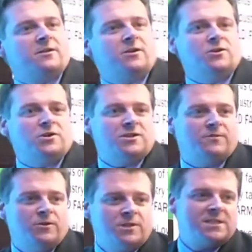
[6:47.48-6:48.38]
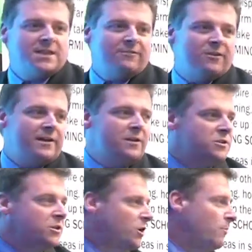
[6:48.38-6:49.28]
of the country's
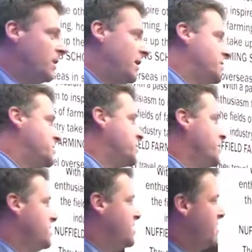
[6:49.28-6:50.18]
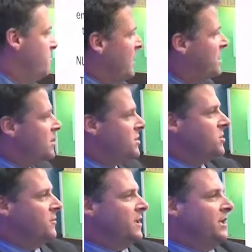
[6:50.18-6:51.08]
47,000 combines date back to the
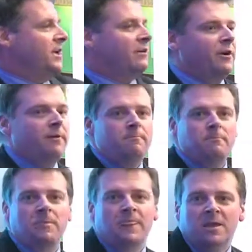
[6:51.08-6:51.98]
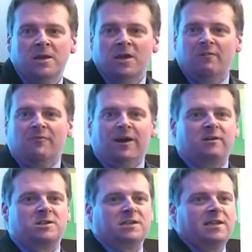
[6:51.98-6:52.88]
Soviet era, and
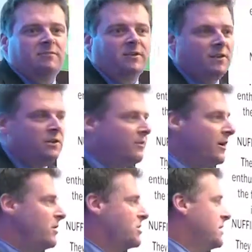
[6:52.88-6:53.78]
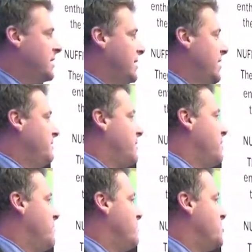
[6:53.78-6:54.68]
variously leave
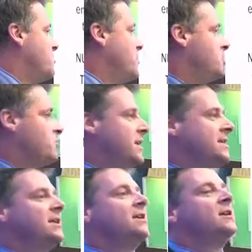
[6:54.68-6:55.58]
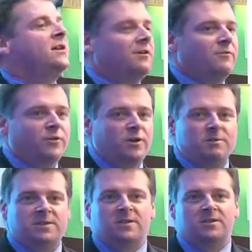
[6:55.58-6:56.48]
anywhere between 20 and
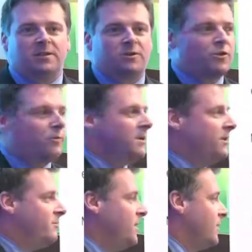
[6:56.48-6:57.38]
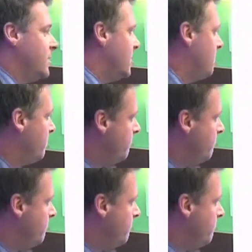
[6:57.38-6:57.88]
40% of the crop in the field.